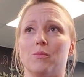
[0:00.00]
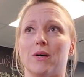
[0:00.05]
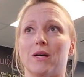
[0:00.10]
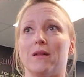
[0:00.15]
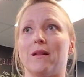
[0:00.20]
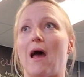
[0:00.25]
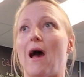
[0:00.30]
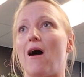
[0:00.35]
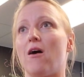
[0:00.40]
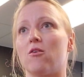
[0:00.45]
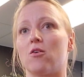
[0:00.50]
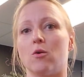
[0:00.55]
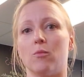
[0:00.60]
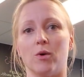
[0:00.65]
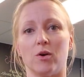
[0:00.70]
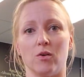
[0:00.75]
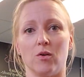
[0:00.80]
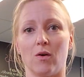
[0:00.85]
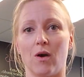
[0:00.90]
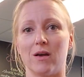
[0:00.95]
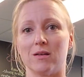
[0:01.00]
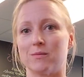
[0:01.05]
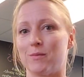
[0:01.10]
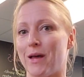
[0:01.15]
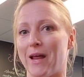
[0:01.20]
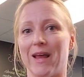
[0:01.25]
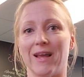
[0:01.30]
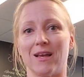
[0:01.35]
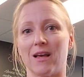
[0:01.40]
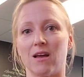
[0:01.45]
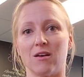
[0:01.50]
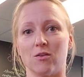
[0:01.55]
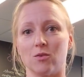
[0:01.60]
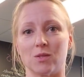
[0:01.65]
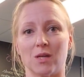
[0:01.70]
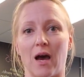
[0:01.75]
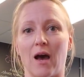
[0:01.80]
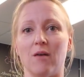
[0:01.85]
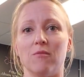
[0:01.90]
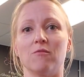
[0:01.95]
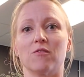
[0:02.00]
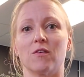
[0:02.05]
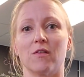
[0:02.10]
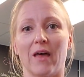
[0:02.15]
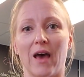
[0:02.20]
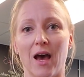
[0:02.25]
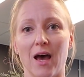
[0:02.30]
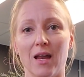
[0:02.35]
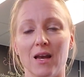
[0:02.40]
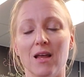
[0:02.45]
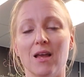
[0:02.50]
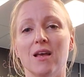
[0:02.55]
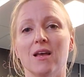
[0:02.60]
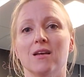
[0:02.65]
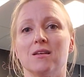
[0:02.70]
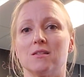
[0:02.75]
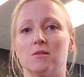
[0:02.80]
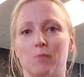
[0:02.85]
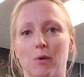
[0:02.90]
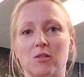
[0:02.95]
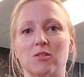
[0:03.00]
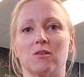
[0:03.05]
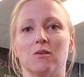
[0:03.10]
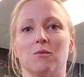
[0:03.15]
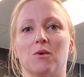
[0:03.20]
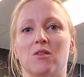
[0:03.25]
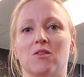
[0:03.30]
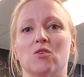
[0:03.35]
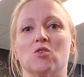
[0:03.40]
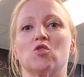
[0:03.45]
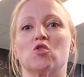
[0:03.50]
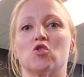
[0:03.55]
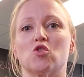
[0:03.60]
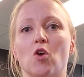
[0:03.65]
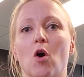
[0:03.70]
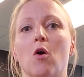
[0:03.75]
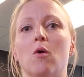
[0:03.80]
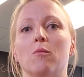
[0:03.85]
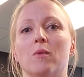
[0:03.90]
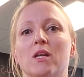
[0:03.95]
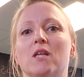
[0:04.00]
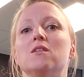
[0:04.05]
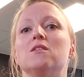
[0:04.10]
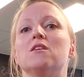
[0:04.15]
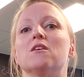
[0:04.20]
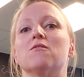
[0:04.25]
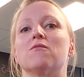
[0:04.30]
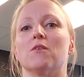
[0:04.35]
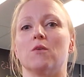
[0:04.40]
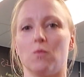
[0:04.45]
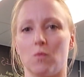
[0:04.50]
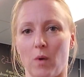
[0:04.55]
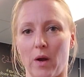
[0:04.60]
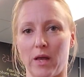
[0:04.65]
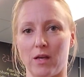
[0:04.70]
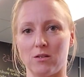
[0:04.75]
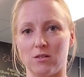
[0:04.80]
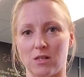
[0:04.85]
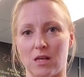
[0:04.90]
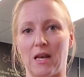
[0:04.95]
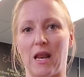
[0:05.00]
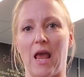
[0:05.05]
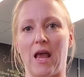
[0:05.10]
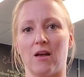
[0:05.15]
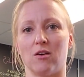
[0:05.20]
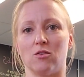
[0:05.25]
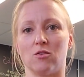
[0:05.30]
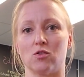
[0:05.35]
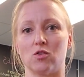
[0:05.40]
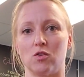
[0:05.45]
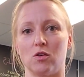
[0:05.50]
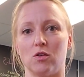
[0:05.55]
But I don't know about you guys, but I ain't got no time for that, especially when there's so many different ways and angles